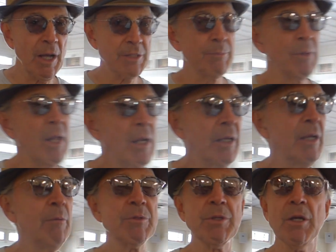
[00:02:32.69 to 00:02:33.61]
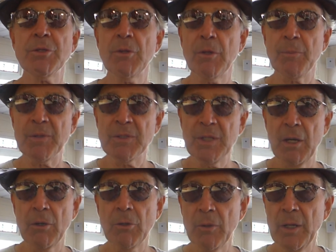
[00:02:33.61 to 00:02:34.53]
Casablanca. It was also the
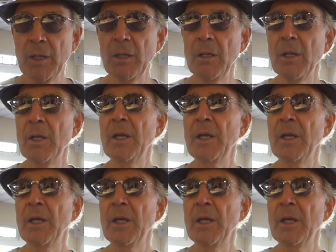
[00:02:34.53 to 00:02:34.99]
Paseo Grill.